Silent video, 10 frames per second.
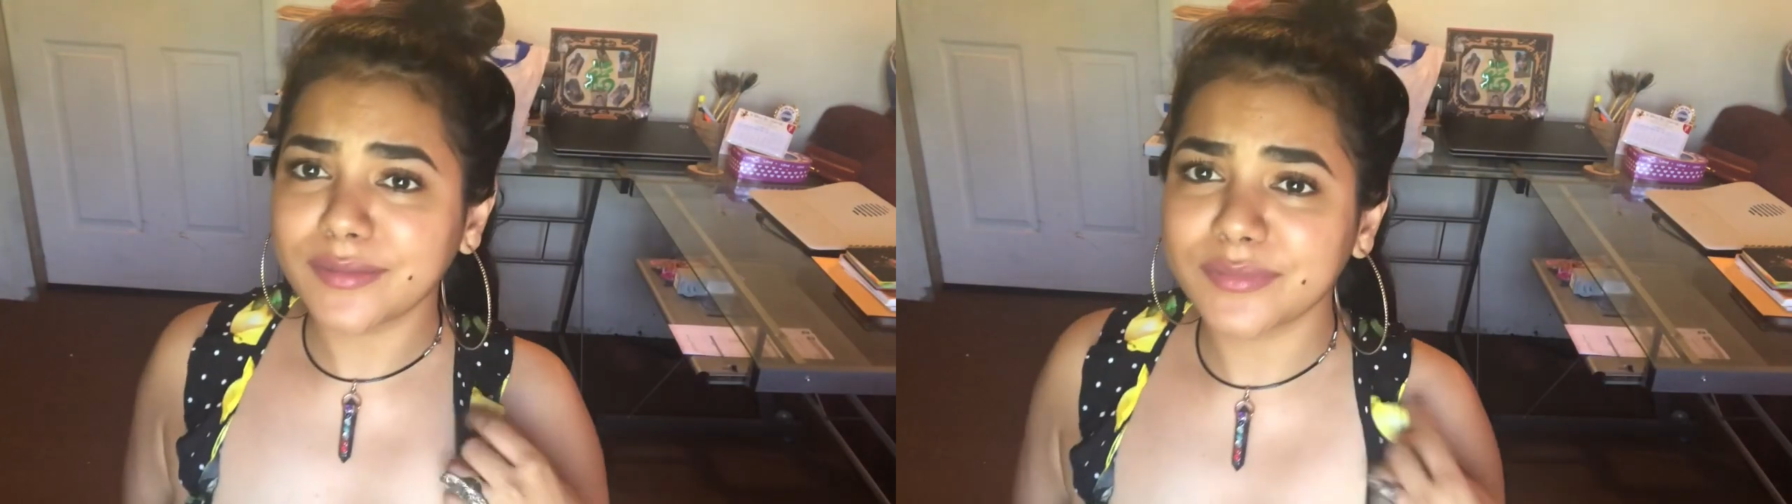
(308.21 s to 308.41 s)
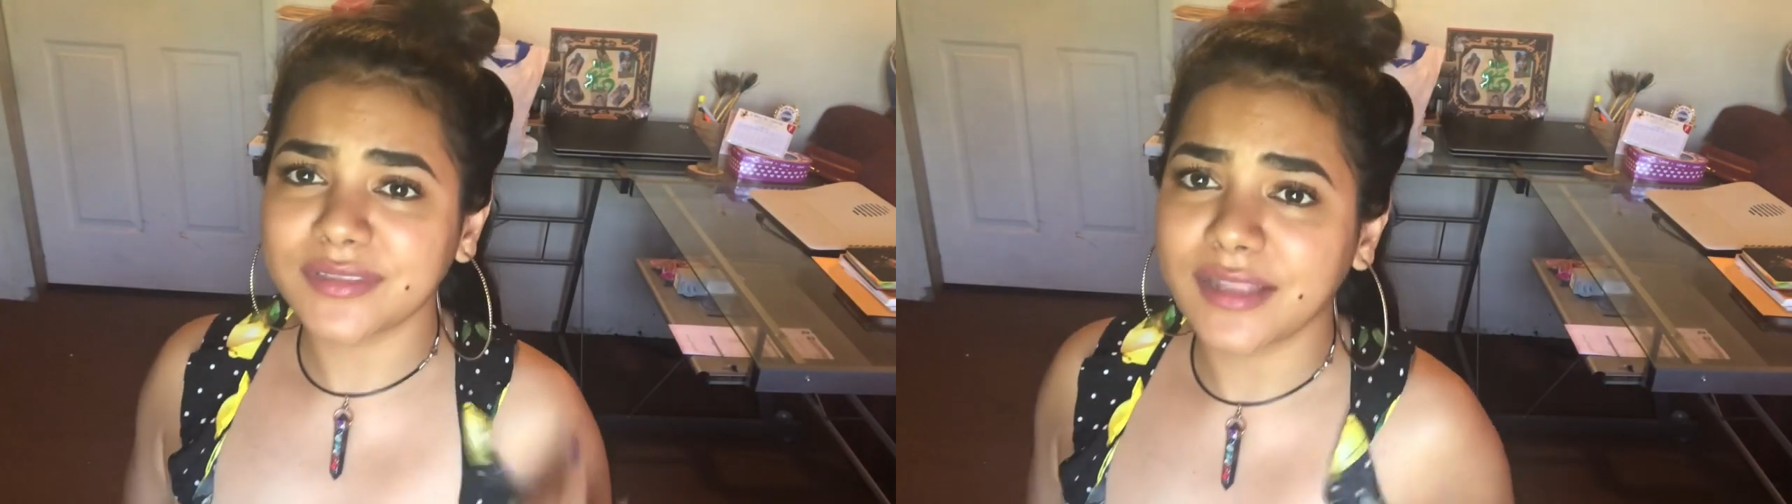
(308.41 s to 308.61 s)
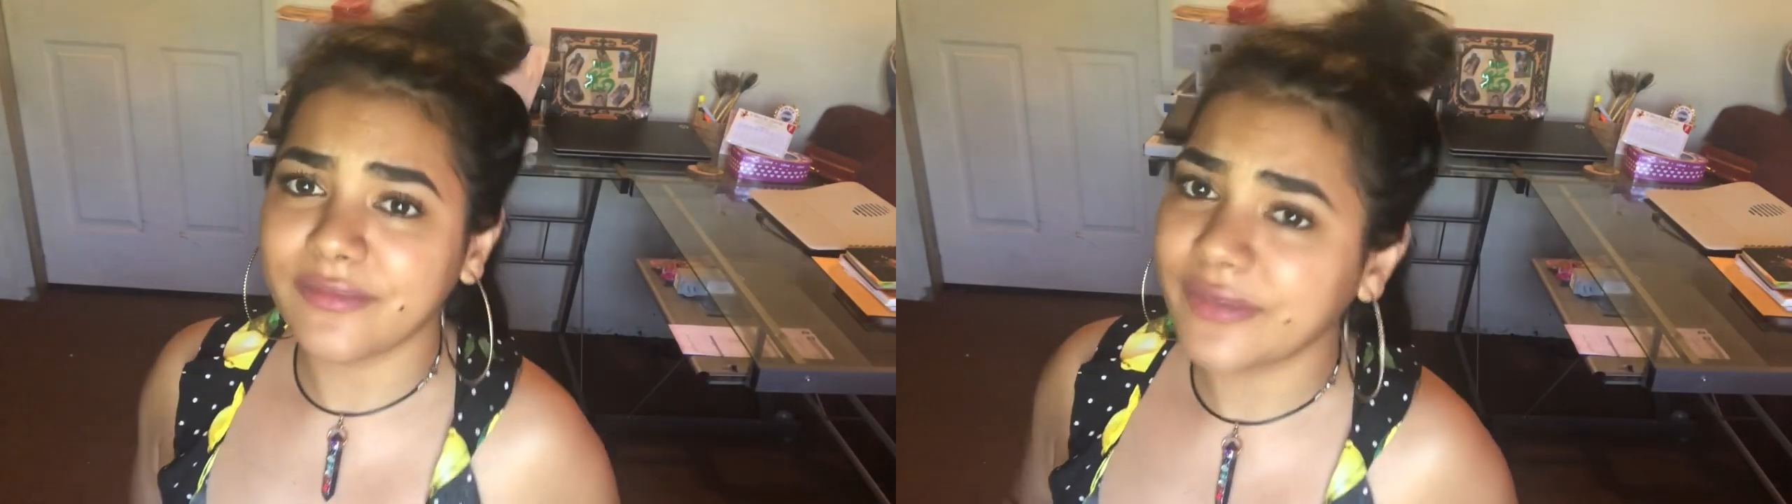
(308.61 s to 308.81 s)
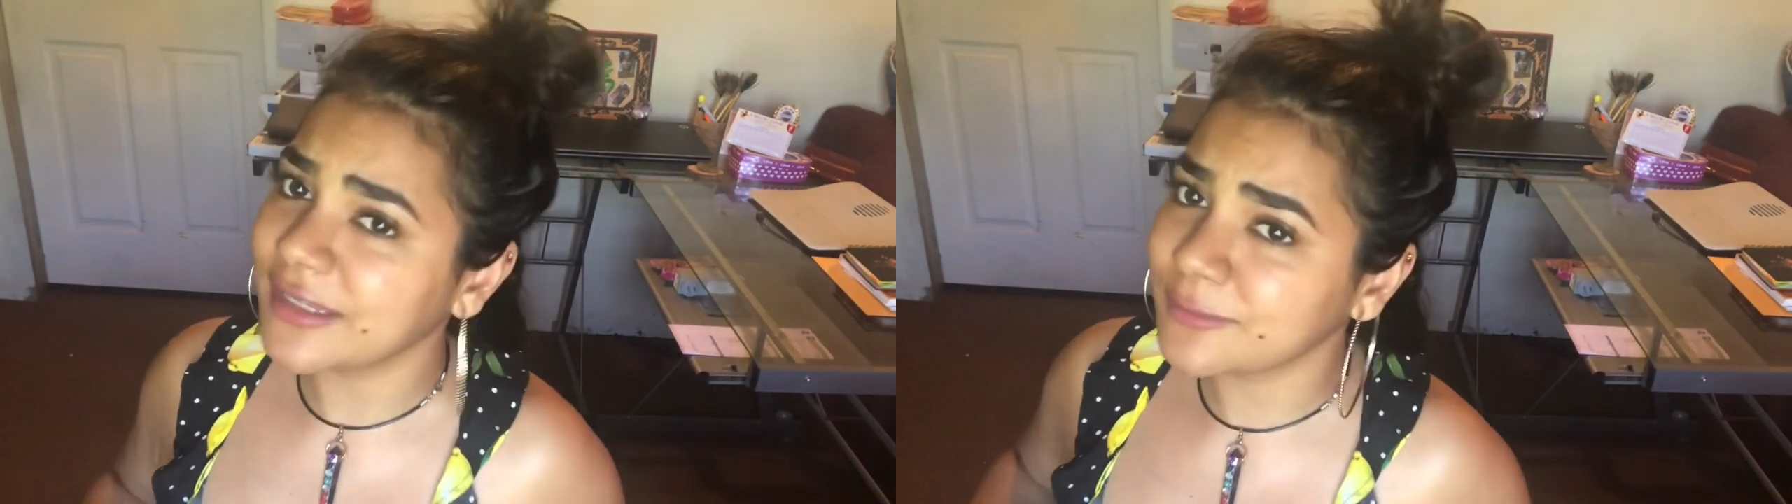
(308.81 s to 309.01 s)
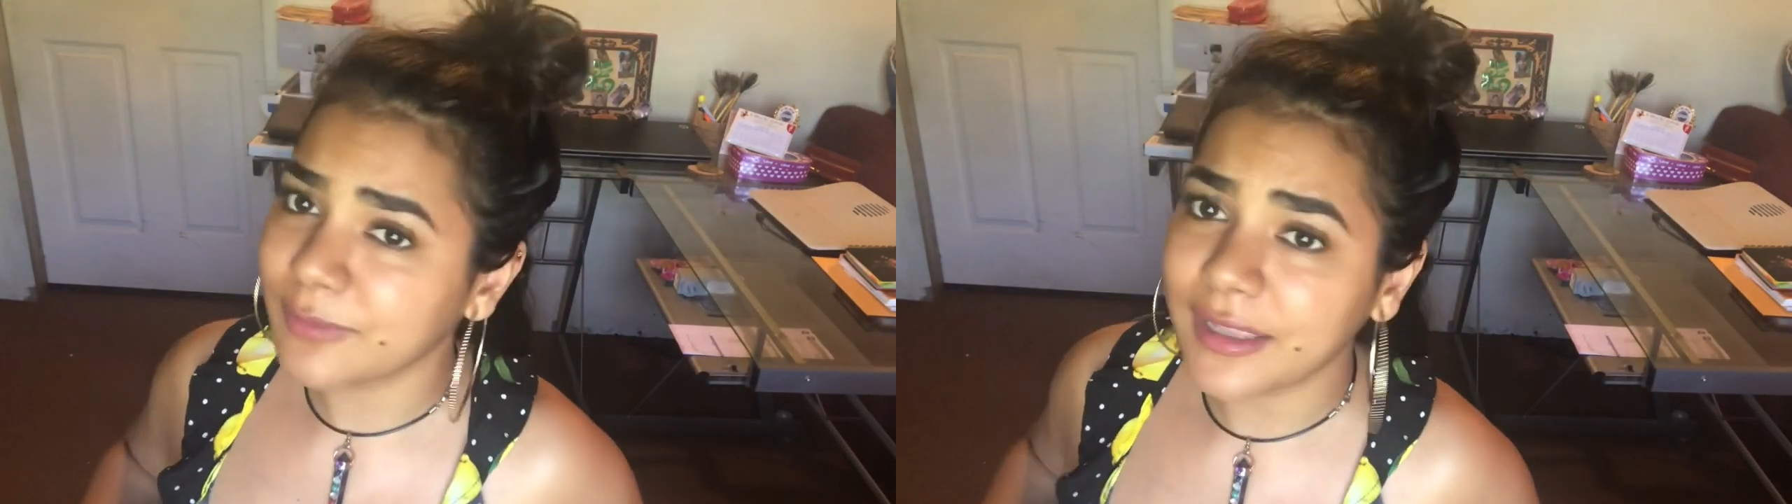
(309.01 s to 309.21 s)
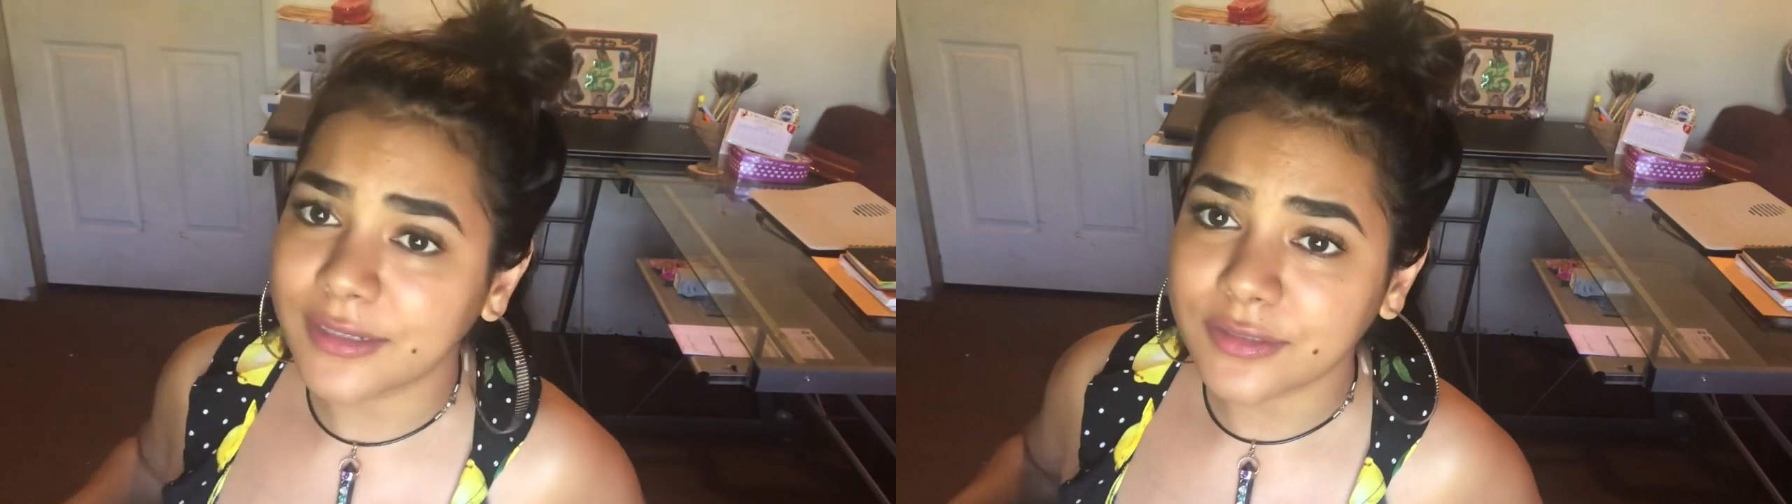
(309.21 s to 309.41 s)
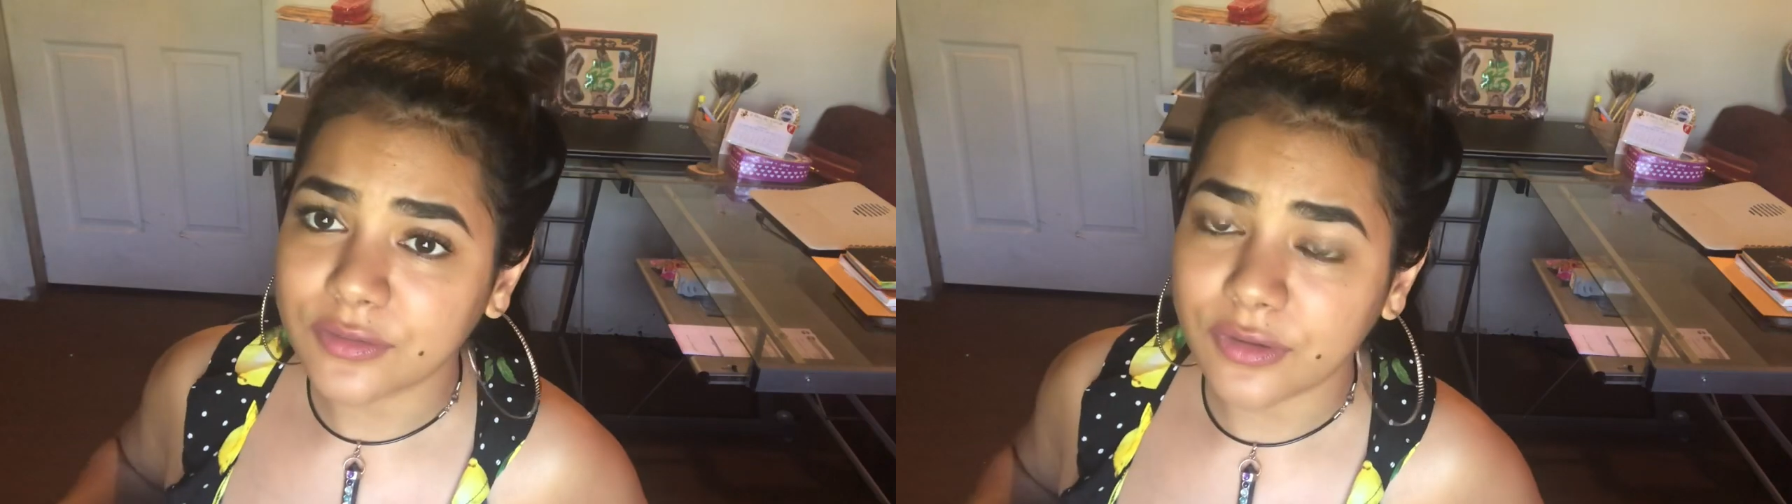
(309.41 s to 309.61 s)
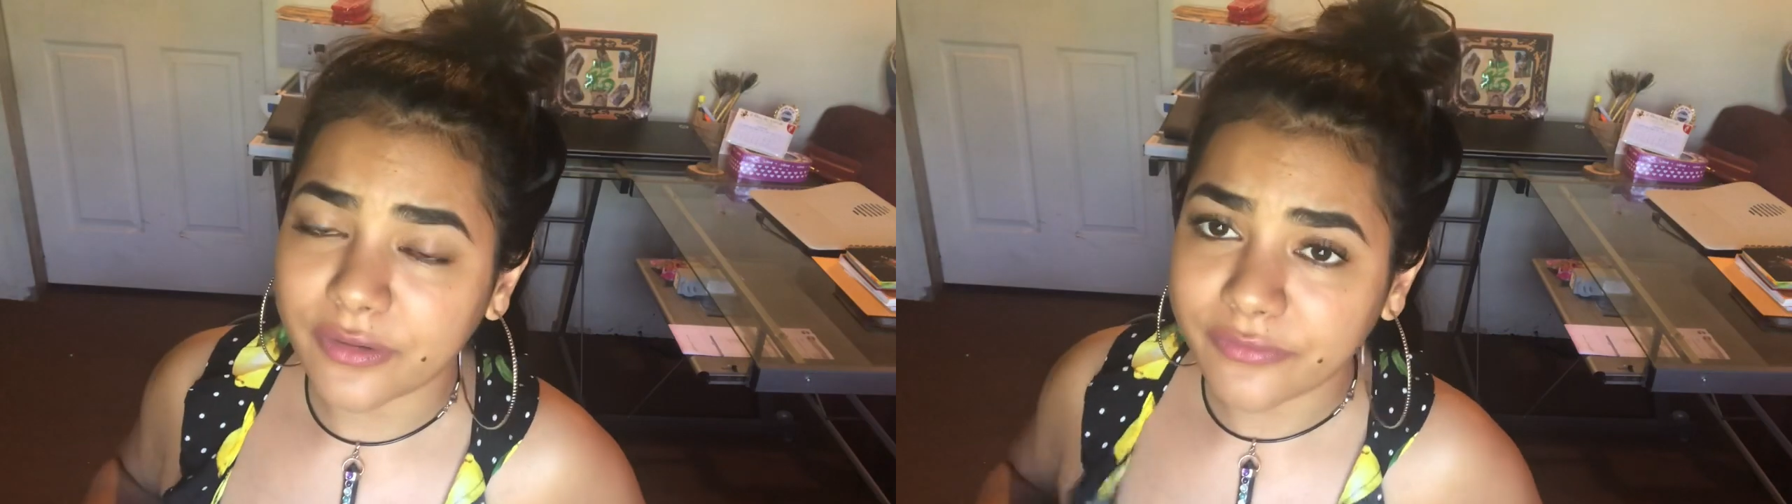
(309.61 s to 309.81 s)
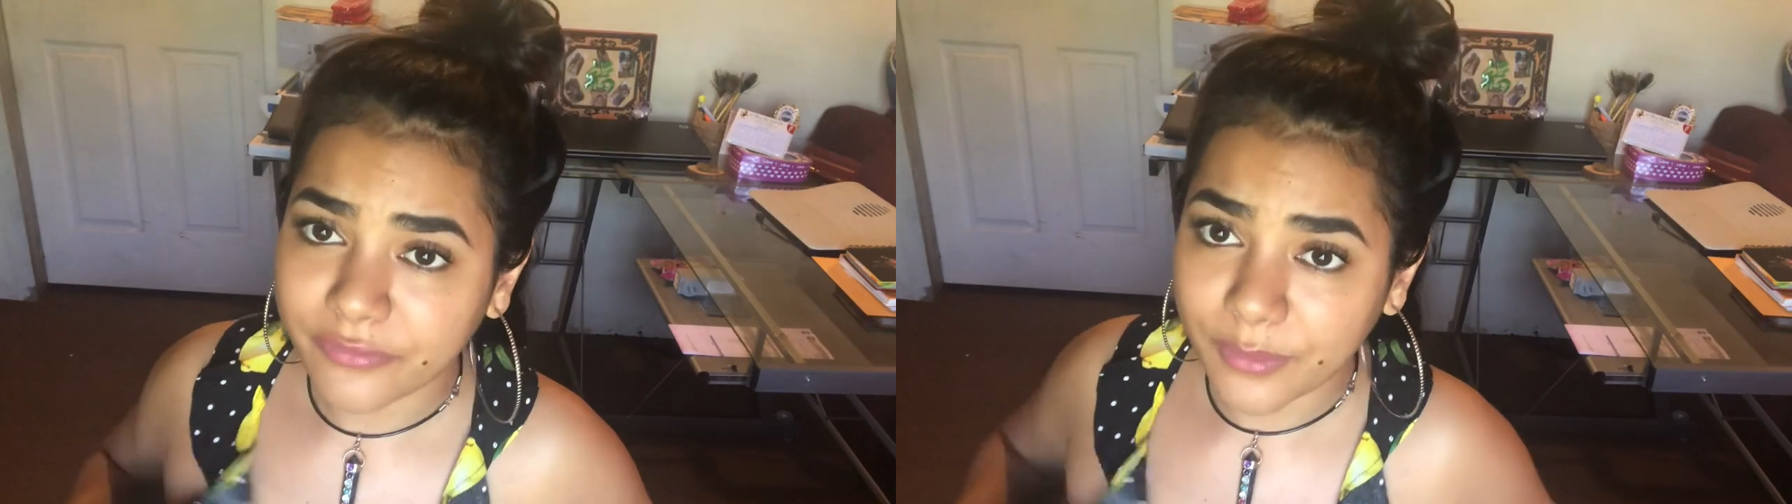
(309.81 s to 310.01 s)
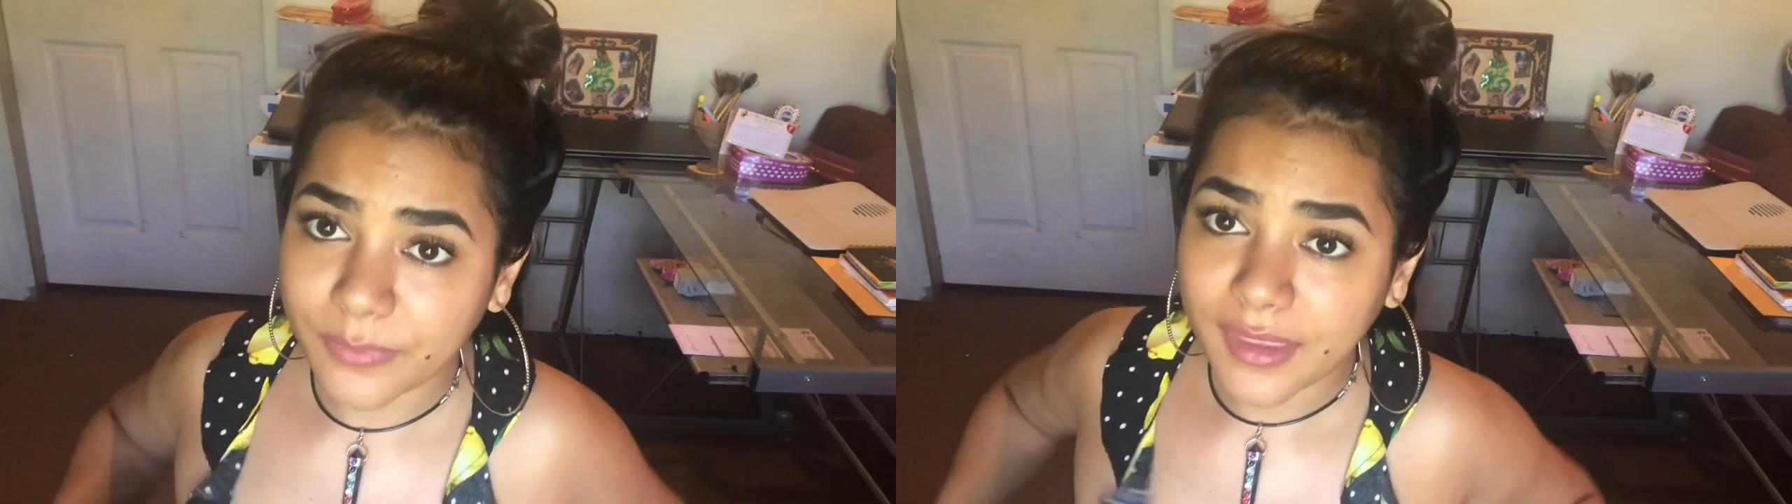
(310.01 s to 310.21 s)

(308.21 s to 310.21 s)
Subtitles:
self-explanatory from